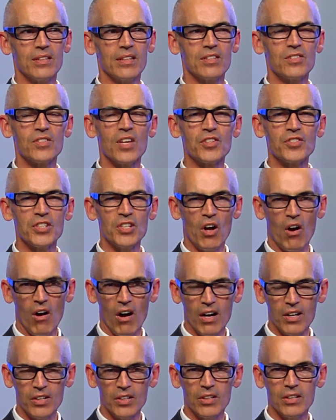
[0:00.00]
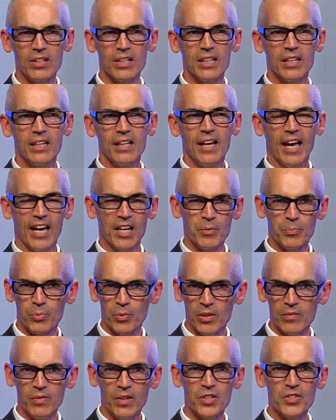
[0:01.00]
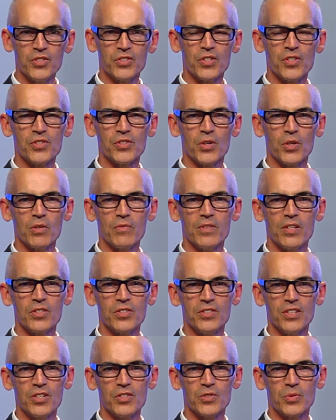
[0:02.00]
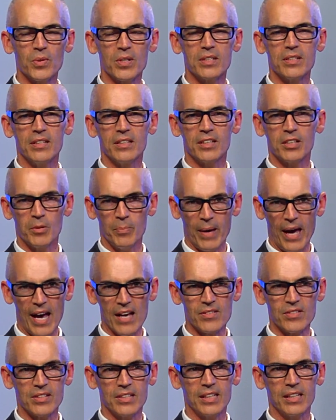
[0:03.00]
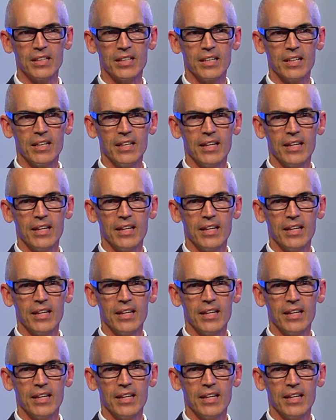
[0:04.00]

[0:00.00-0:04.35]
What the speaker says: such an honor and a privilege to serve this district in the capacity